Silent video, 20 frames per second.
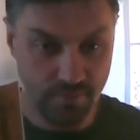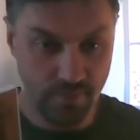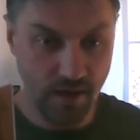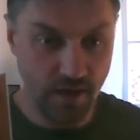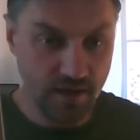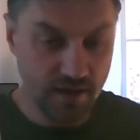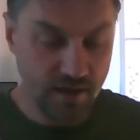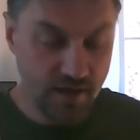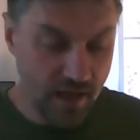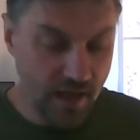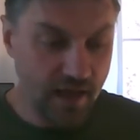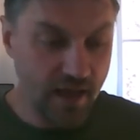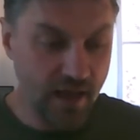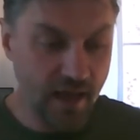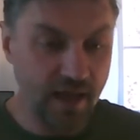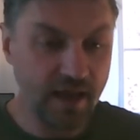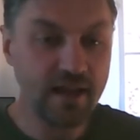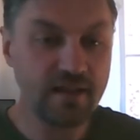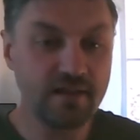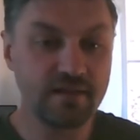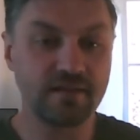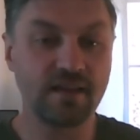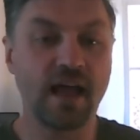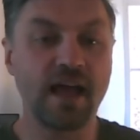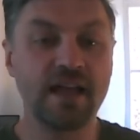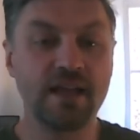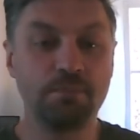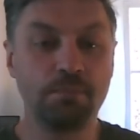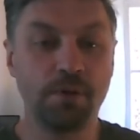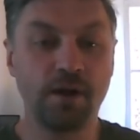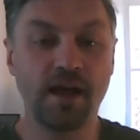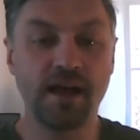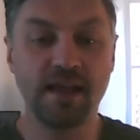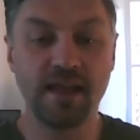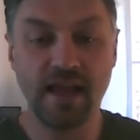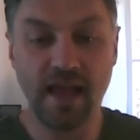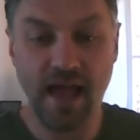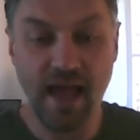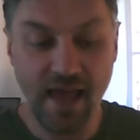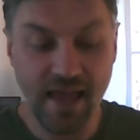and it is a
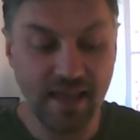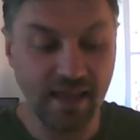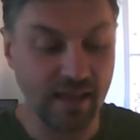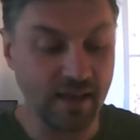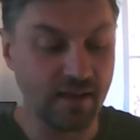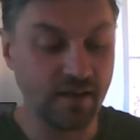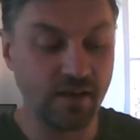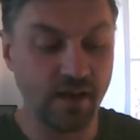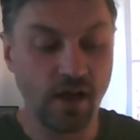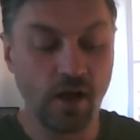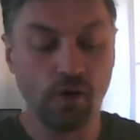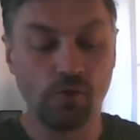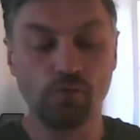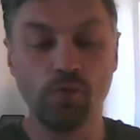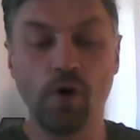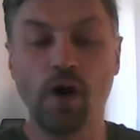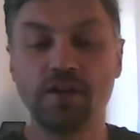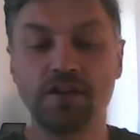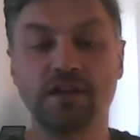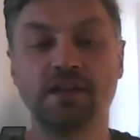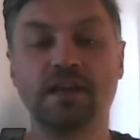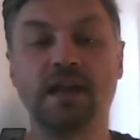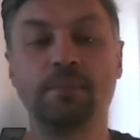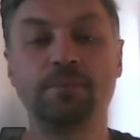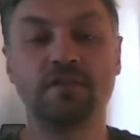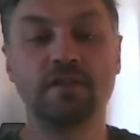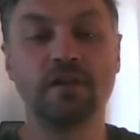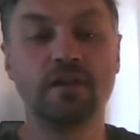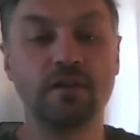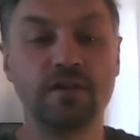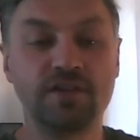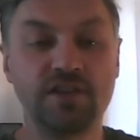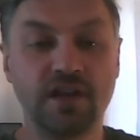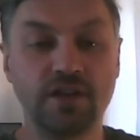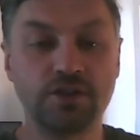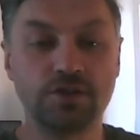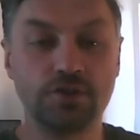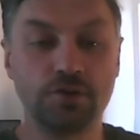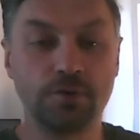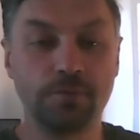play aid rather than absolute
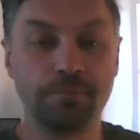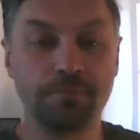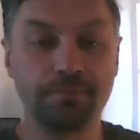essential.